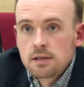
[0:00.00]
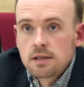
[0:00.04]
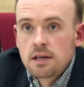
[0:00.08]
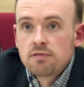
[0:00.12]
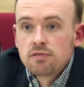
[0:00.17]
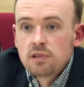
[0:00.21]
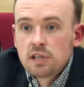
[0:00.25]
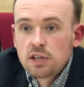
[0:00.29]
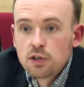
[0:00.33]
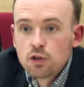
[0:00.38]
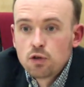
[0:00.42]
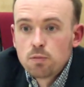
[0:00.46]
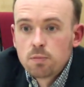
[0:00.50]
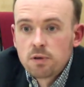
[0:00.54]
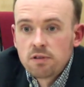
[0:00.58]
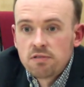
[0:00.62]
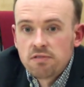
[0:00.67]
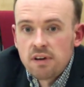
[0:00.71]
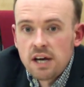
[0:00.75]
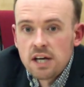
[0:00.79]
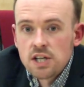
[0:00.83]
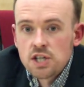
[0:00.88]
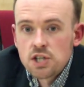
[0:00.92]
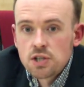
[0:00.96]
give legal
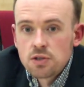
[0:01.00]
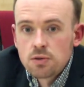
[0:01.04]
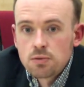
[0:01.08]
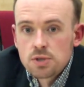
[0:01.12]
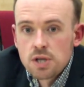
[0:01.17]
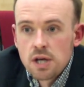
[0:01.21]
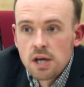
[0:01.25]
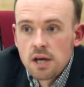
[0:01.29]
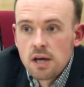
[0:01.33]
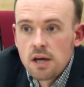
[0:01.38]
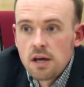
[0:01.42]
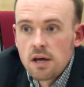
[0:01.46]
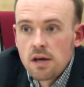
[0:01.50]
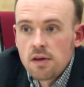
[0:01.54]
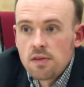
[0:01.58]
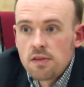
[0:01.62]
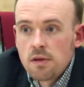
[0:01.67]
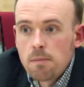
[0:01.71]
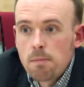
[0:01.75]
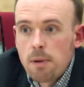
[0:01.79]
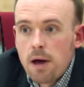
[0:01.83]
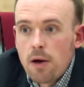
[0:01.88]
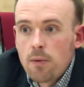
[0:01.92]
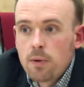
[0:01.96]
professionals
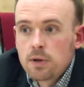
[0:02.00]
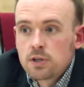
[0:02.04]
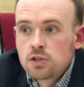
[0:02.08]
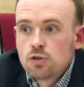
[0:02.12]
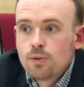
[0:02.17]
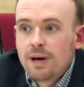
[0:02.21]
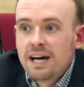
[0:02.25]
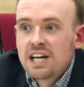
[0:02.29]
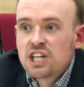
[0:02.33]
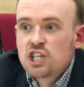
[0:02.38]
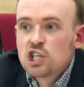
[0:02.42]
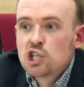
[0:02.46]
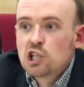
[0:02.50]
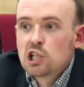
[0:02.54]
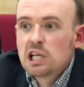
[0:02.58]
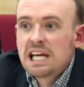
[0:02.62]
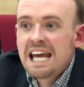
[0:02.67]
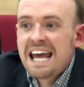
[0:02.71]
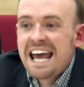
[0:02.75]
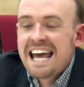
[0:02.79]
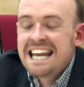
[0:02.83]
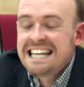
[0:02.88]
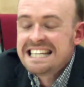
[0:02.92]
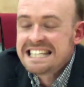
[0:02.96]
the power to
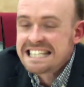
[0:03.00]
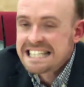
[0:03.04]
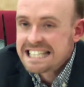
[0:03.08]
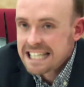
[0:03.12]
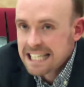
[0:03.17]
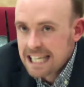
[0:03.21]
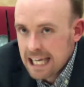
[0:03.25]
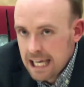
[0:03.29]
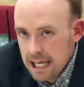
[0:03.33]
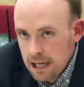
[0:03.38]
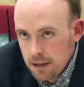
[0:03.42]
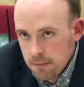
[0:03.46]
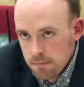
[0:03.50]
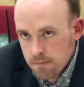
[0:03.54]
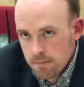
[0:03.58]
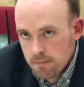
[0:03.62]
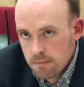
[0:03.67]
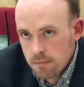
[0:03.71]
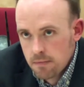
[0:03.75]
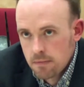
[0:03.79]
actually instigate